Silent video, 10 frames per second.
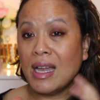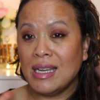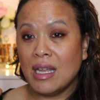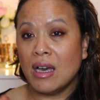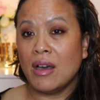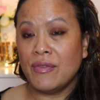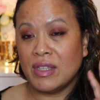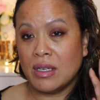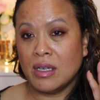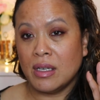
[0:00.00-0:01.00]
I love
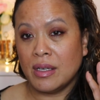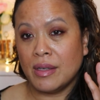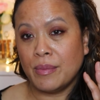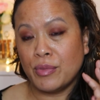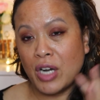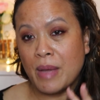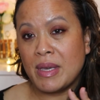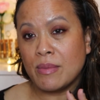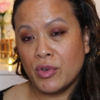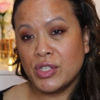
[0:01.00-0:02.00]
the
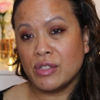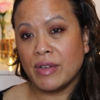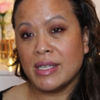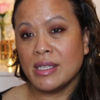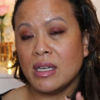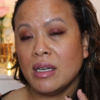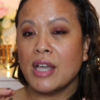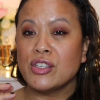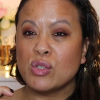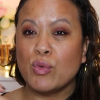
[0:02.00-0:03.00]
priming moisturiser. I
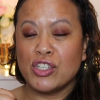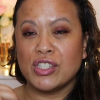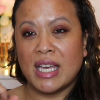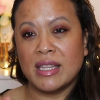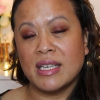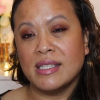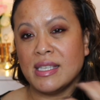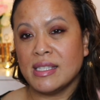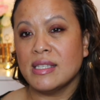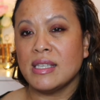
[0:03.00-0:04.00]
just wish that the
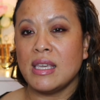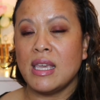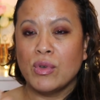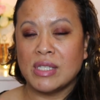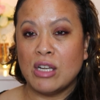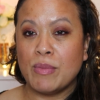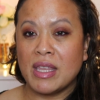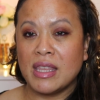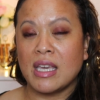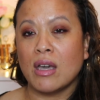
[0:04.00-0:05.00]
consistency was a little
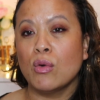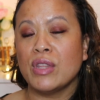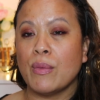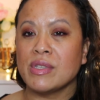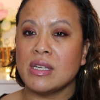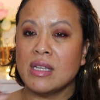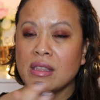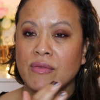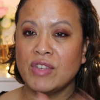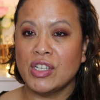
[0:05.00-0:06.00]
bit thicker or there was
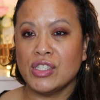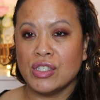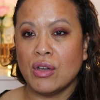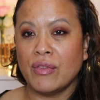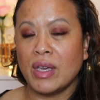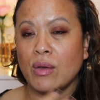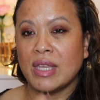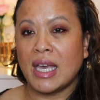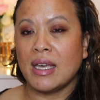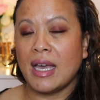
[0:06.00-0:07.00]
another version of it
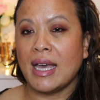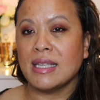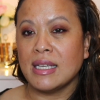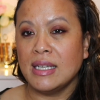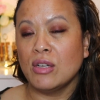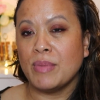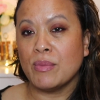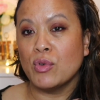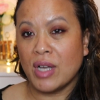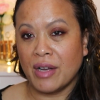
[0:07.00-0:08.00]
that had a little bit
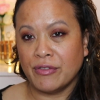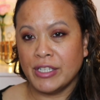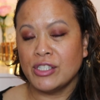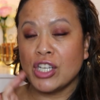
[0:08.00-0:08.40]
more coverage.